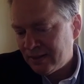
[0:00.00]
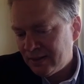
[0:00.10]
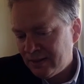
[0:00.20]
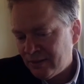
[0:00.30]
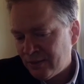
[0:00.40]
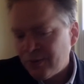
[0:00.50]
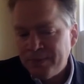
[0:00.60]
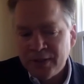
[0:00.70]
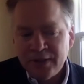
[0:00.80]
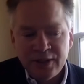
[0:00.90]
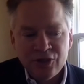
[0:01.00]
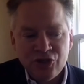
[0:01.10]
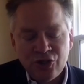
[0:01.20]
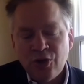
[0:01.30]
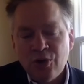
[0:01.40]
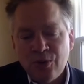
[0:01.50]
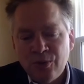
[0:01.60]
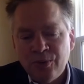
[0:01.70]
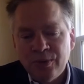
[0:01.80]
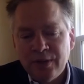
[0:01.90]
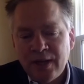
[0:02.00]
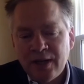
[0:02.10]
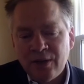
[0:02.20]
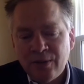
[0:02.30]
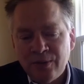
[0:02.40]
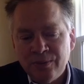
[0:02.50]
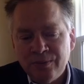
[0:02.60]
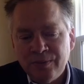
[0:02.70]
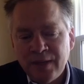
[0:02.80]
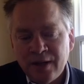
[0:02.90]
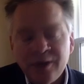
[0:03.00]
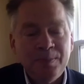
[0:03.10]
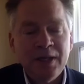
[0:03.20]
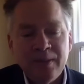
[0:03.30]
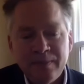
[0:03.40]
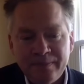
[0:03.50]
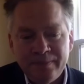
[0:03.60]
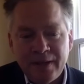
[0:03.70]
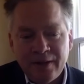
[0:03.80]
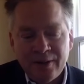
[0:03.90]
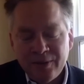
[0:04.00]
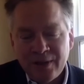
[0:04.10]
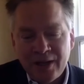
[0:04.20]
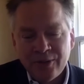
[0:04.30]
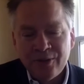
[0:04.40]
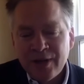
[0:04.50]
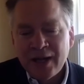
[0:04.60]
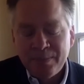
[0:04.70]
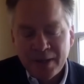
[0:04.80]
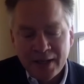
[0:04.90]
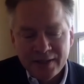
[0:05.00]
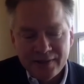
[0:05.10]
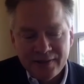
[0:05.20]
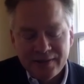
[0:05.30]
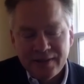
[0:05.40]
in their own ability to show how they aren't being, how they're not biased.